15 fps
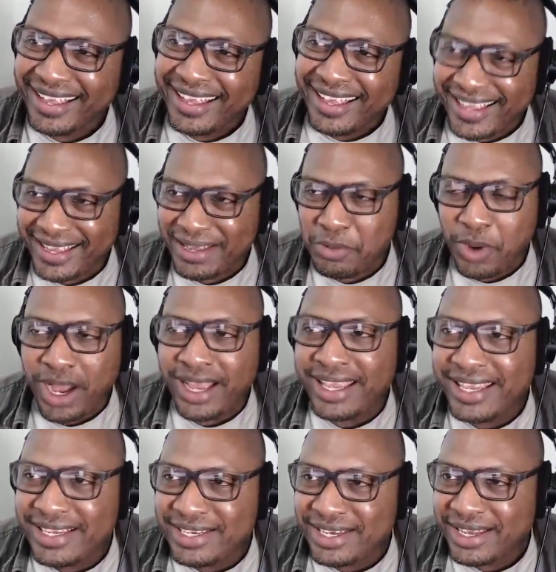and
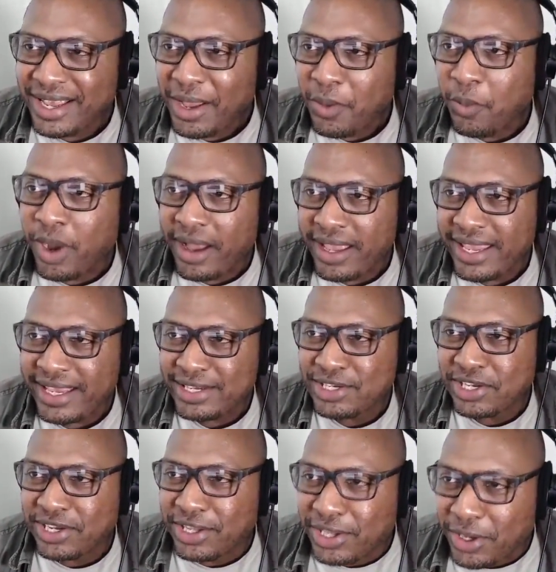why he, why he
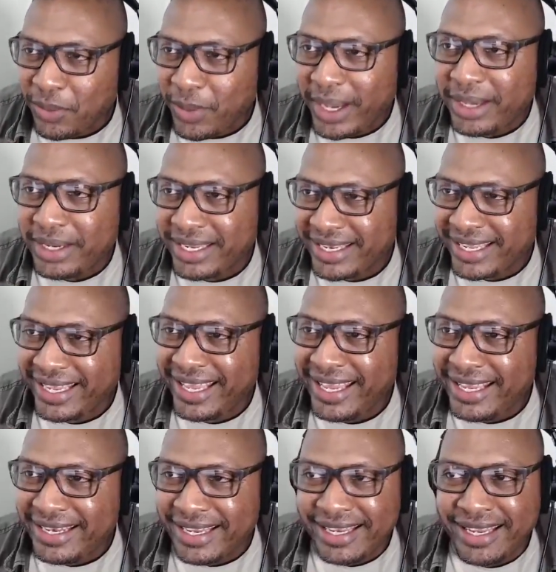shouldn't go out in the
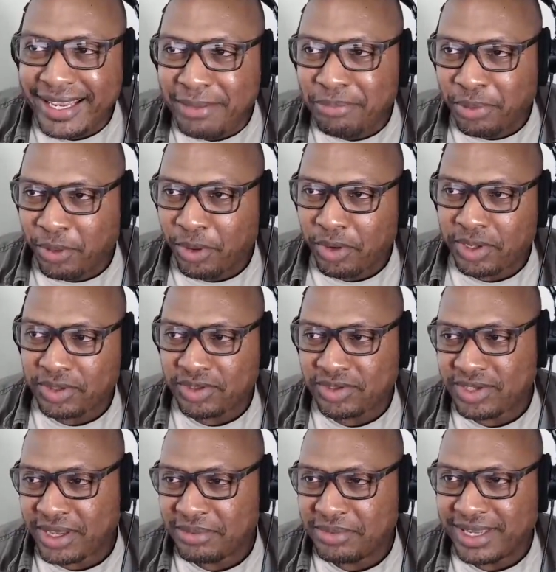heat and eat pork oh. at
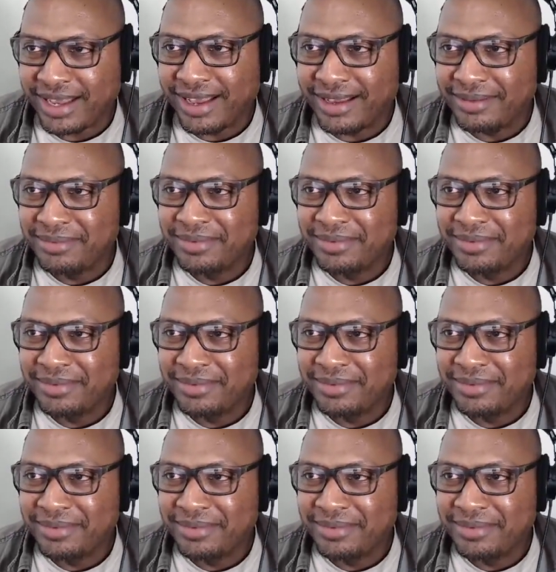the oh. same time.